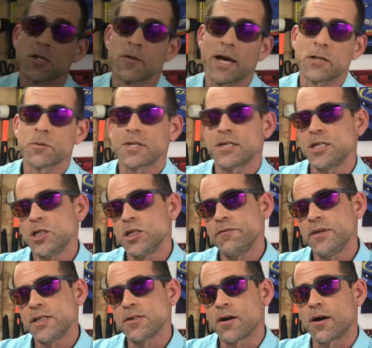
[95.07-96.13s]
So that's what the
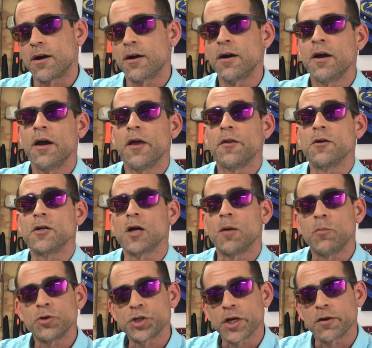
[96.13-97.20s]
TGVs are. They're
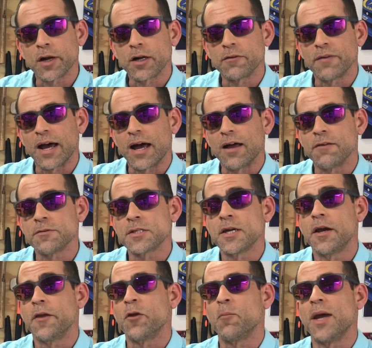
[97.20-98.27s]
tumble generator valves,
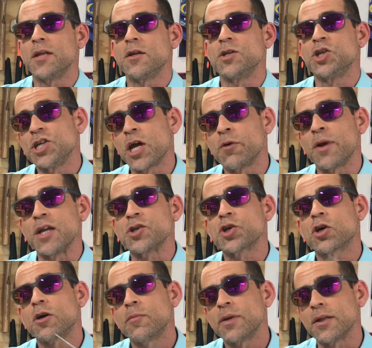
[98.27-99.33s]
and they're meant to generate
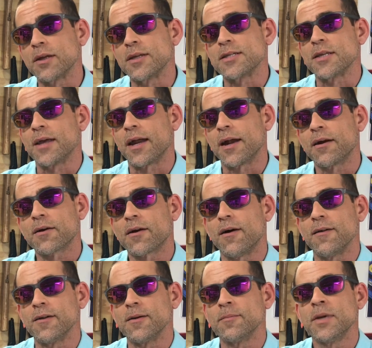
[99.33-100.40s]
turbulence in that air
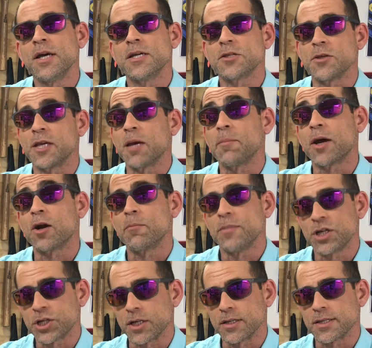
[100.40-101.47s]
column so you get better
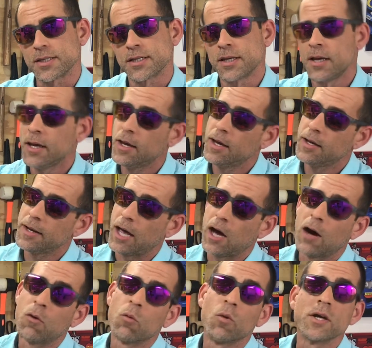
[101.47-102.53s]
emissions.
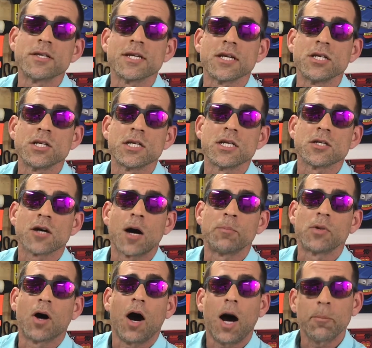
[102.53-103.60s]
Now, once the engine is
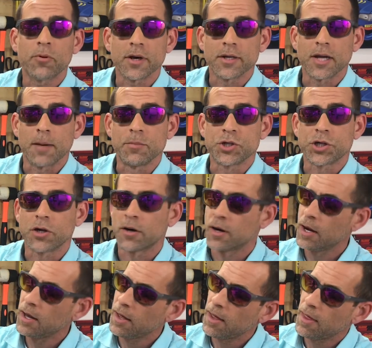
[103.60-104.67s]
up to operating
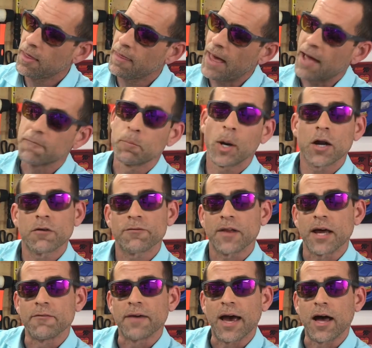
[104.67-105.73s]
temperature, that
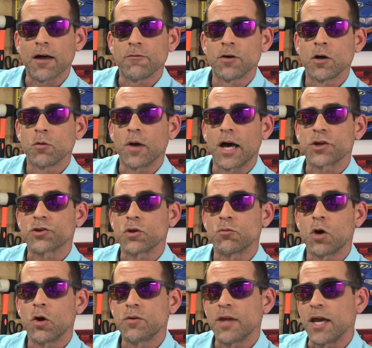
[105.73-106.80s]
butterfly valve will actually
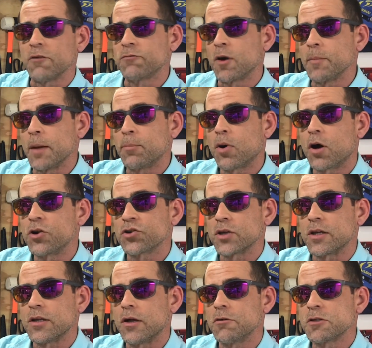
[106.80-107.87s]
rotate from that
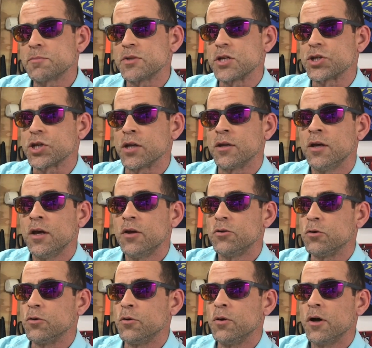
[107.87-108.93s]
partially closed position
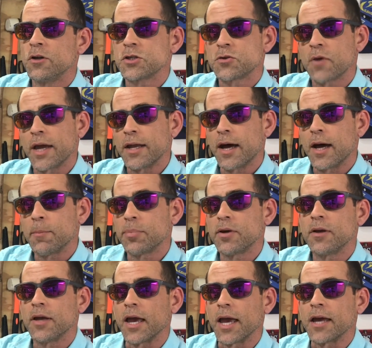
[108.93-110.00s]
to straight
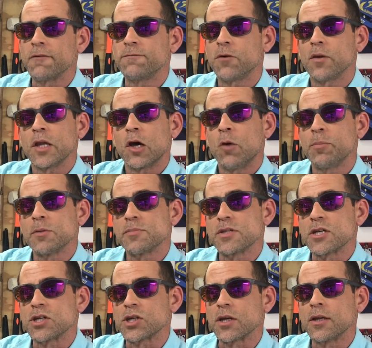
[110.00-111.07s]
up and fully open
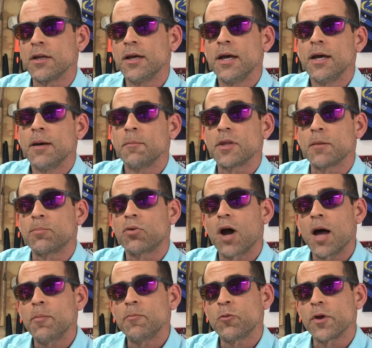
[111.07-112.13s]
position. But the
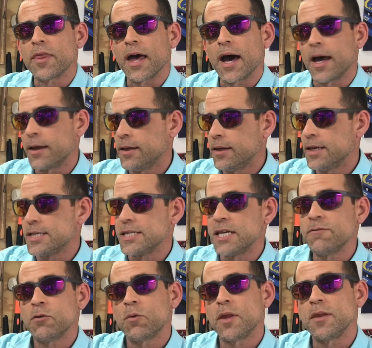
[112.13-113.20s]
problem with that is
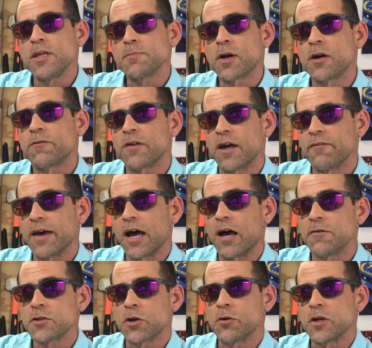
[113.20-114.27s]
even when these butterfly
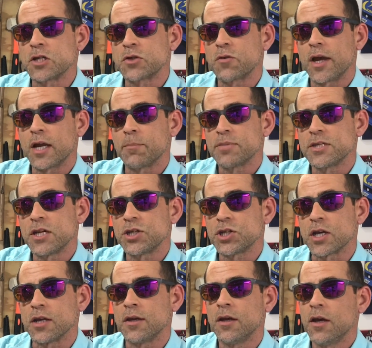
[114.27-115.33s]
valves are in a straight up
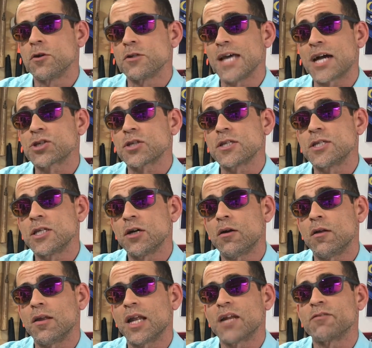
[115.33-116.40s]
position, there's actually still
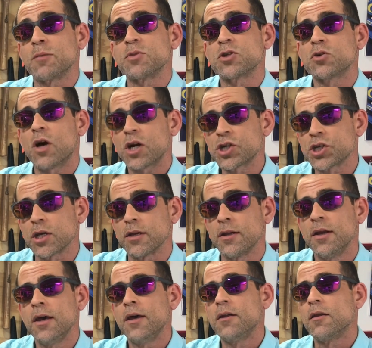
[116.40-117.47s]
a lot of
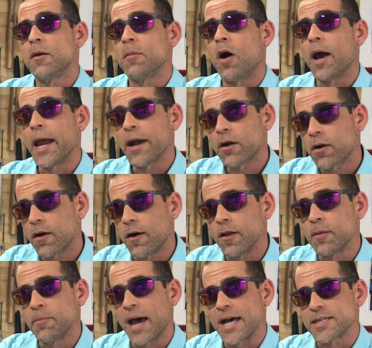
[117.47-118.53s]
obstruction to the air
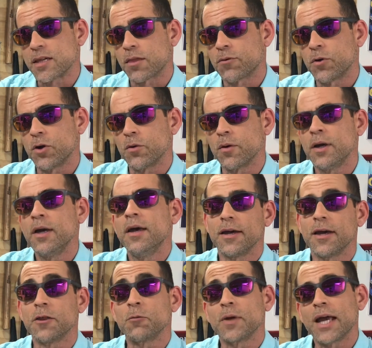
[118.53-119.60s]
column passing through.
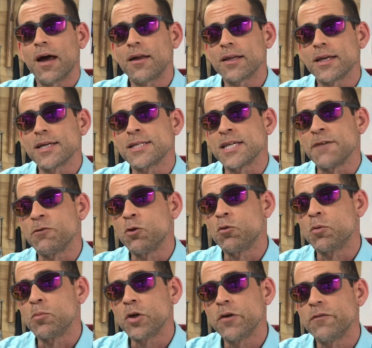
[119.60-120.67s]
And the reality is if you
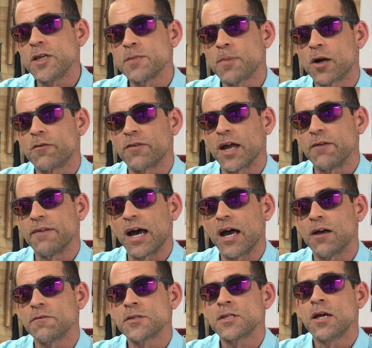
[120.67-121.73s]
remove these butterfly
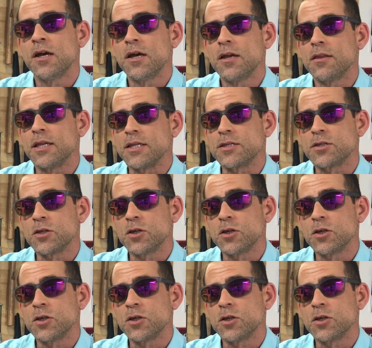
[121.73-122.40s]
valves, these